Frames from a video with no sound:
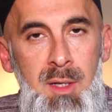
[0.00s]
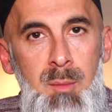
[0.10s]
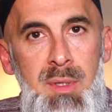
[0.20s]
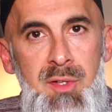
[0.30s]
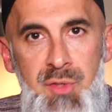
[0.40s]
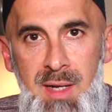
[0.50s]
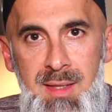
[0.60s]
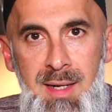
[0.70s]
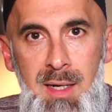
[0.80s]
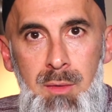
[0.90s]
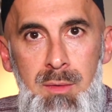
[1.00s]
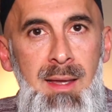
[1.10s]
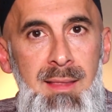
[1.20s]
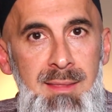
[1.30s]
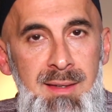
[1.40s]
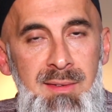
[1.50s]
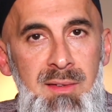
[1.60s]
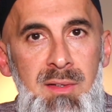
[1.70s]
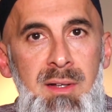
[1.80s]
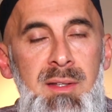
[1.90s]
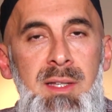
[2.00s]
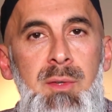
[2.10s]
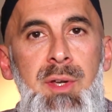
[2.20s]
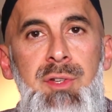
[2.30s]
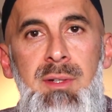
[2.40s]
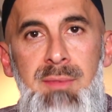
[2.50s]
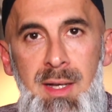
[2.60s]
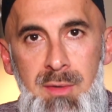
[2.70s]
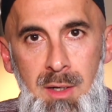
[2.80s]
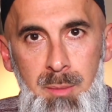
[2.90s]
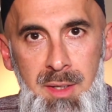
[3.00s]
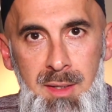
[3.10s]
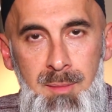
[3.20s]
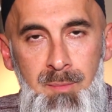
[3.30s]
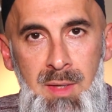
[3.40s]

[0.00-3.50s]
Please check that out. And this is a continuation of that topic.